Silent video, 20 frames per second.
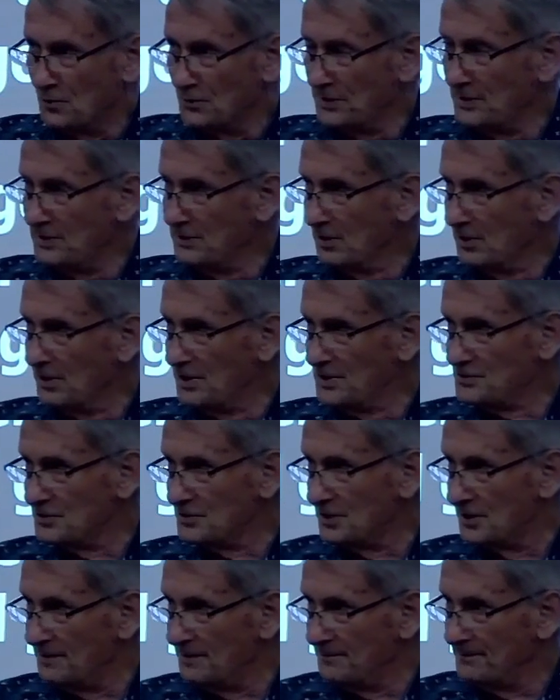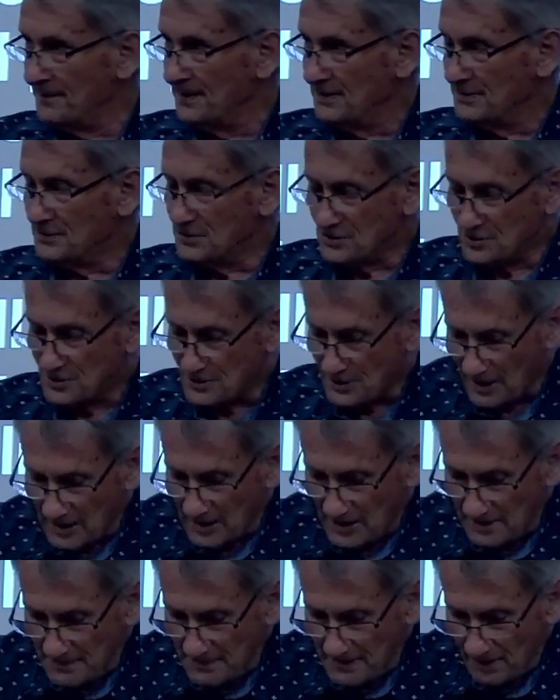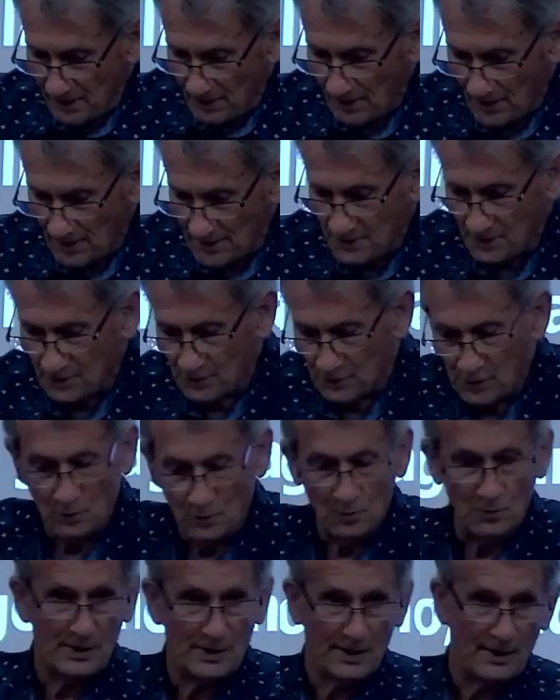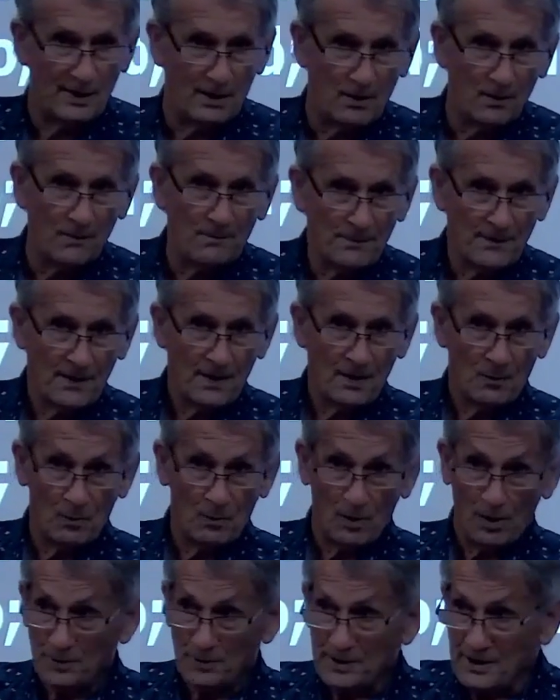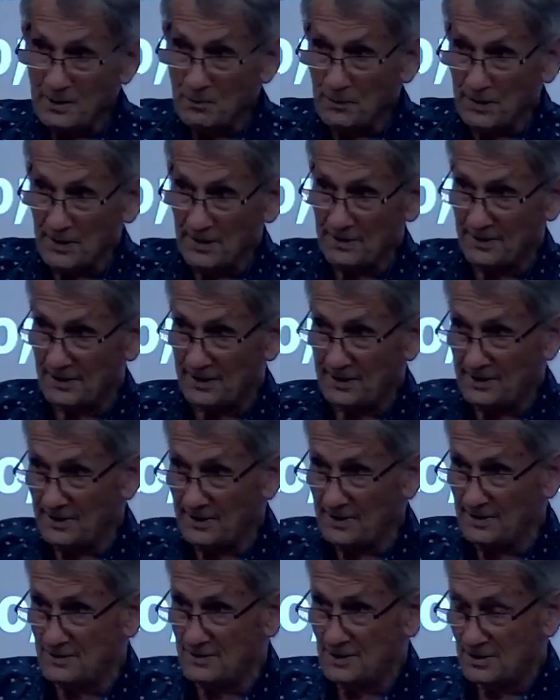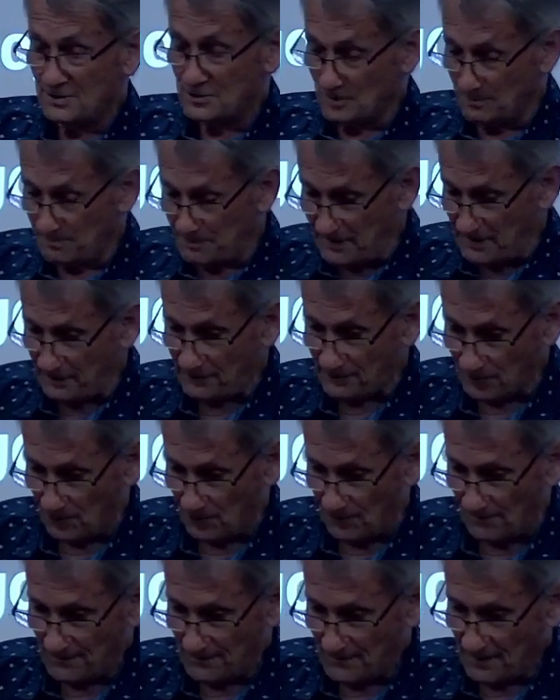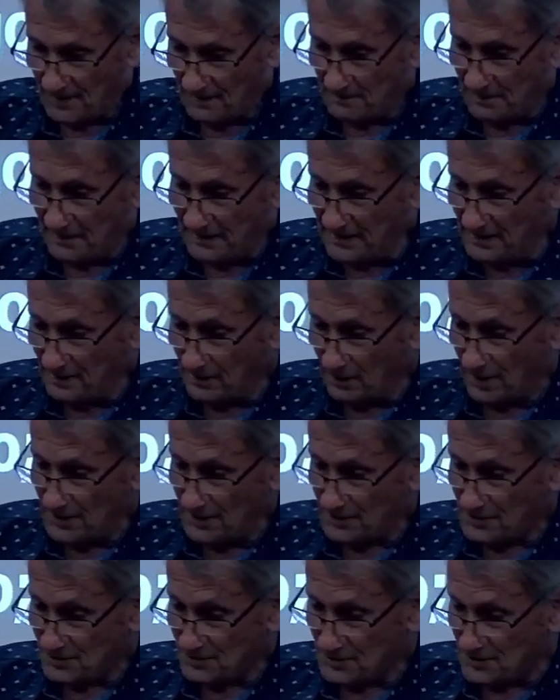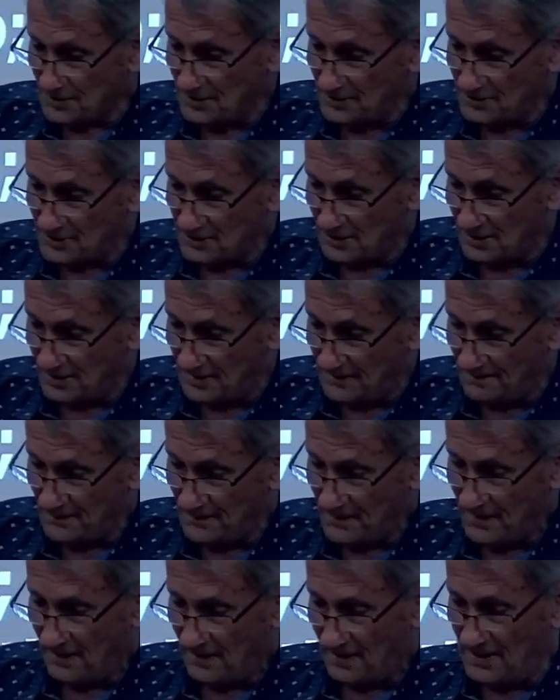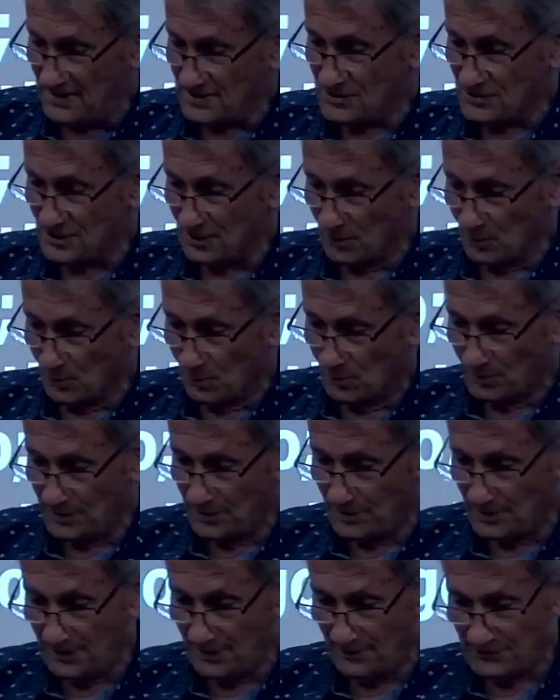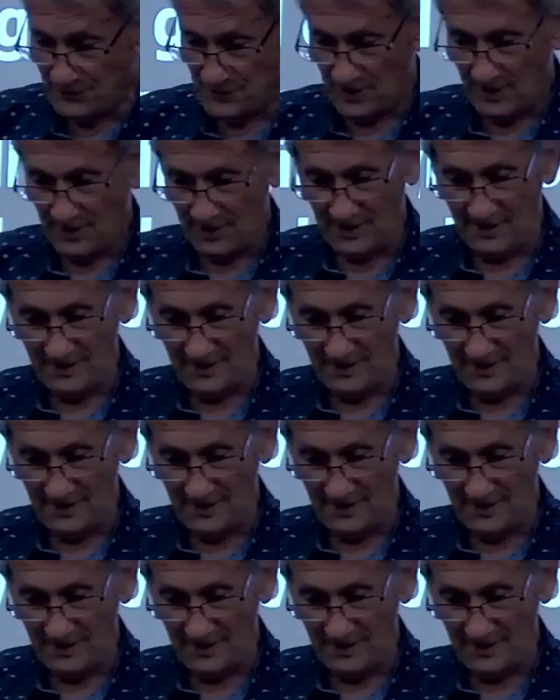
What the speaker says: Elisha to stay behind at Gilgal while he went ahead to Bethel. But Elisha said to him, As the Lord lives and